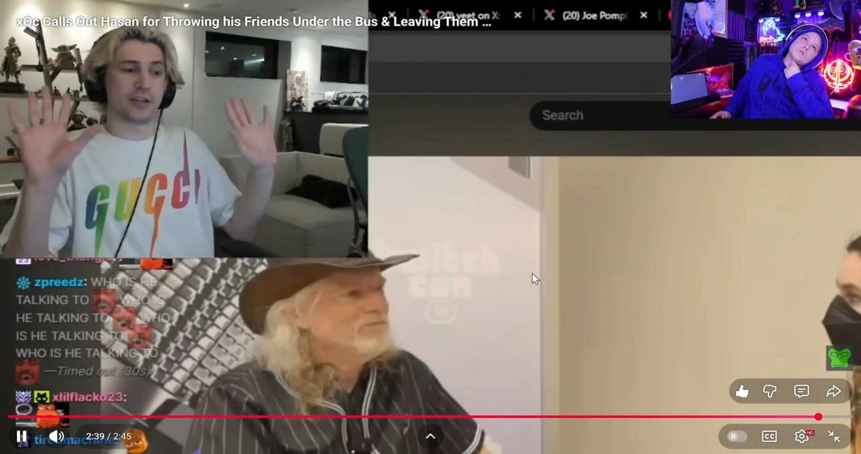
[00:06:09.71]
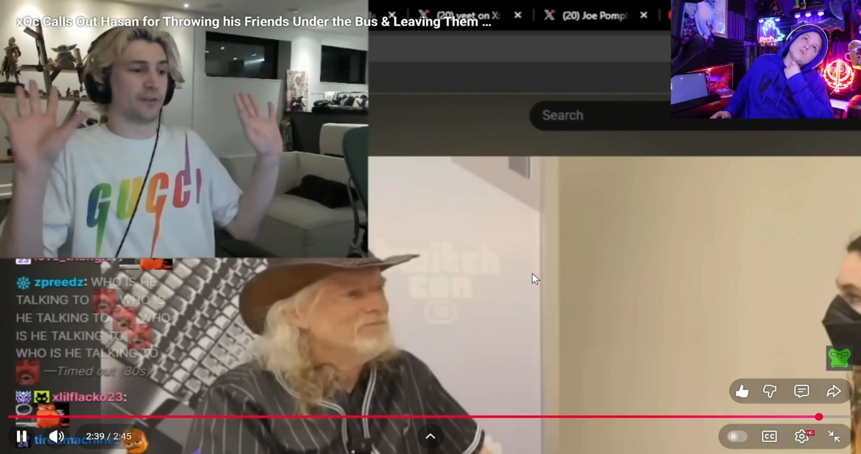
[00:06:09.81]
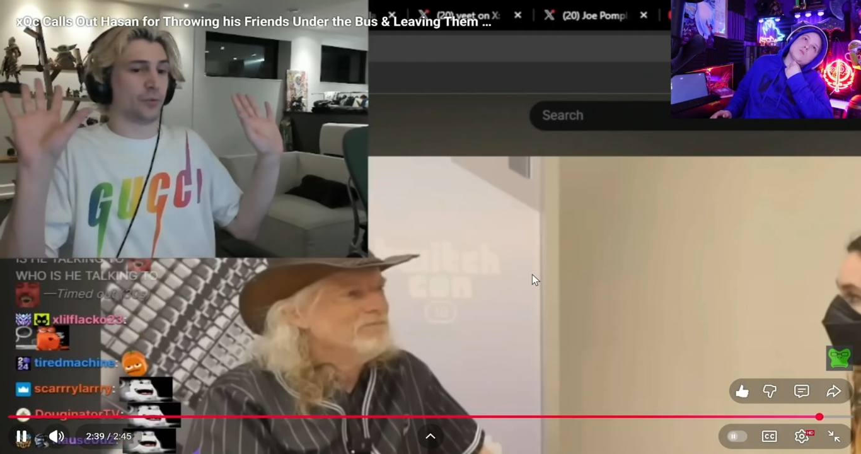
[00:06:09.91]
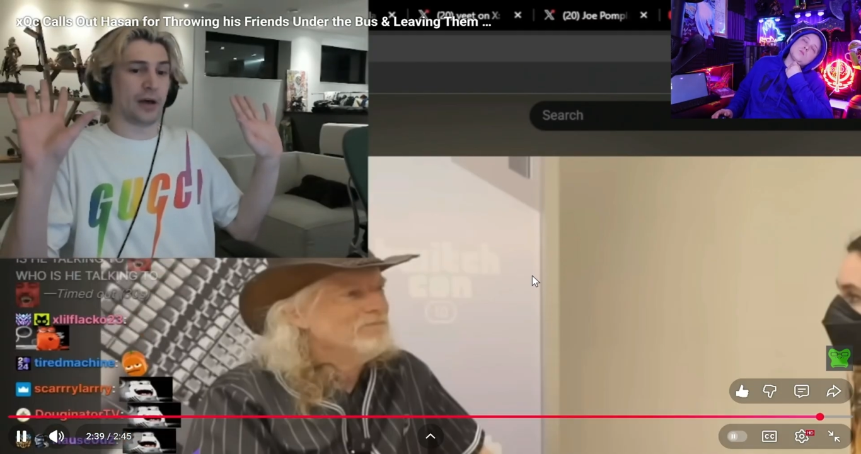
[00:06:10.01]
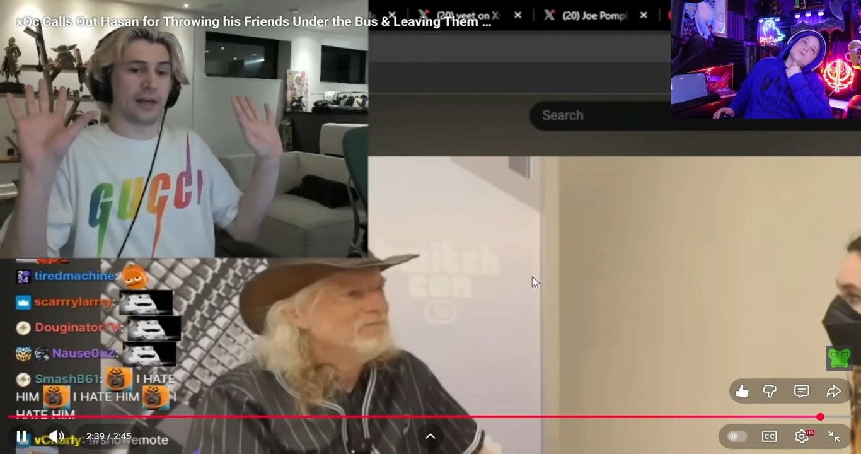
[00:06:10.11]
I don't
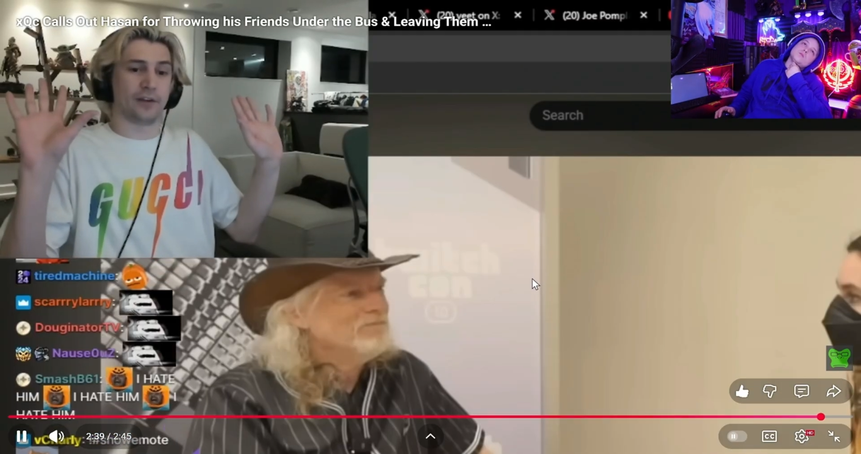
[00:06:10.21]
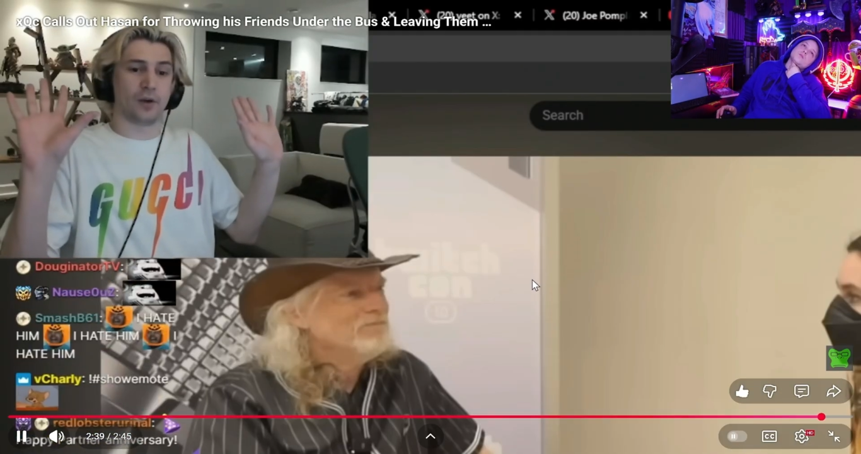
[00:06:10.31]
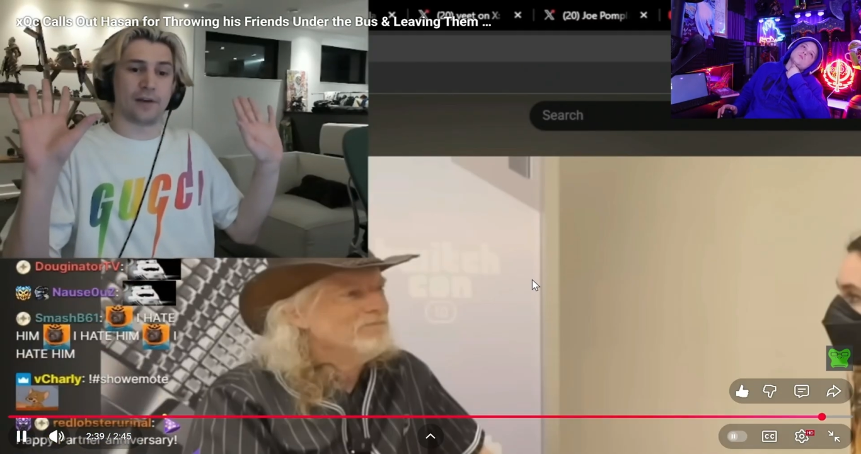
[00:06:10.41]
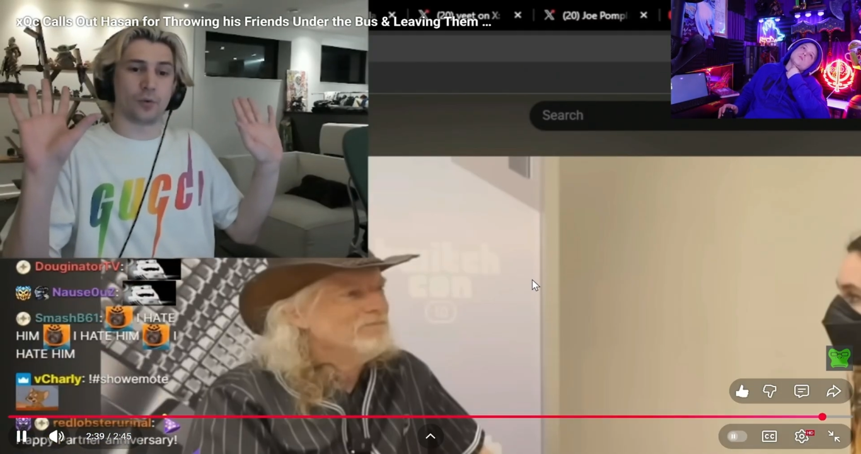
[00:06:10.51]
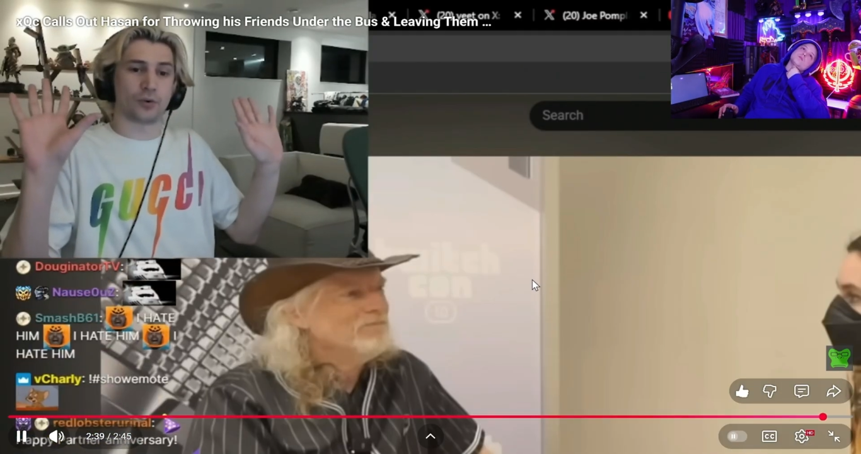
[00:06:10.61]
know what we're
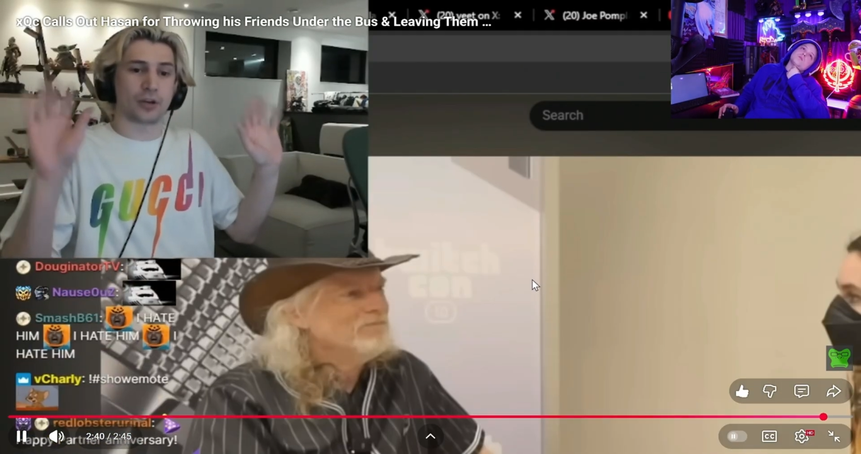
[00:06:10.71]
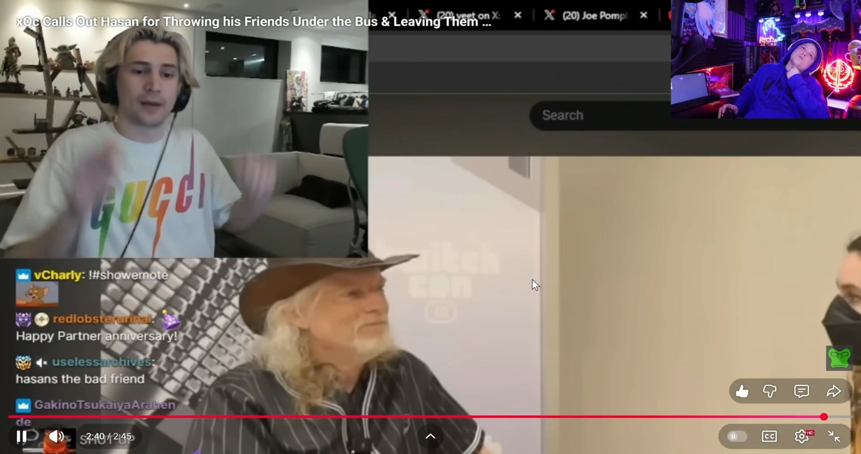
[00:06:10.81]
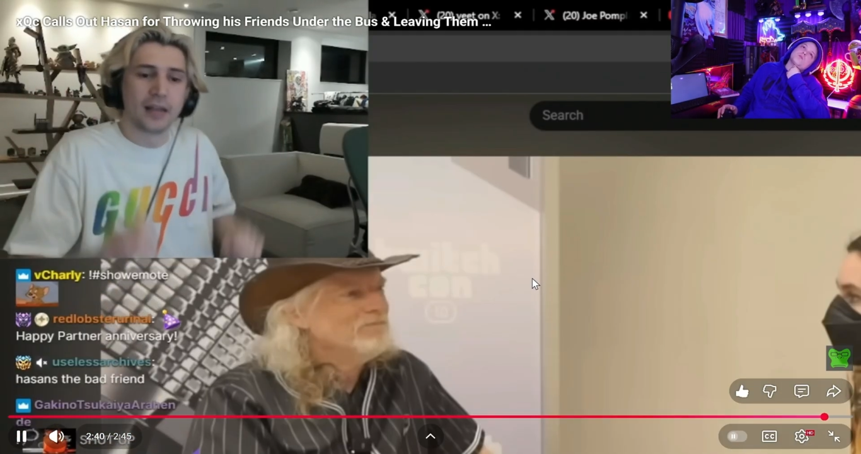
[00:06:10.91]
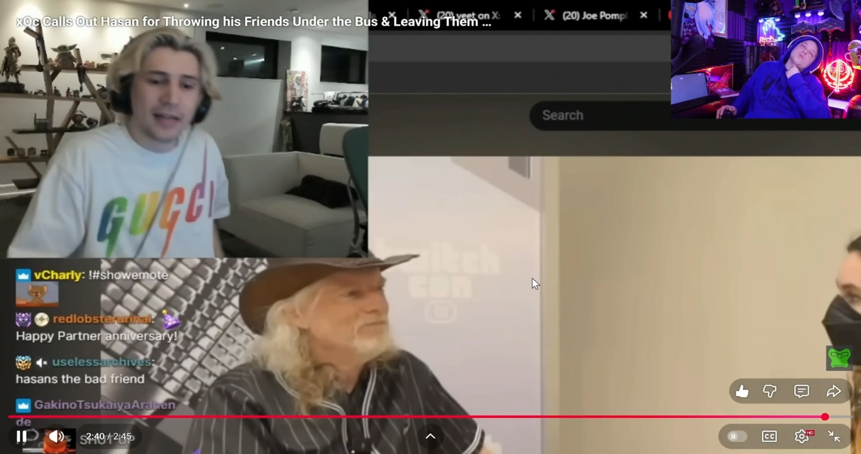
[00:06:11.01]
talking about.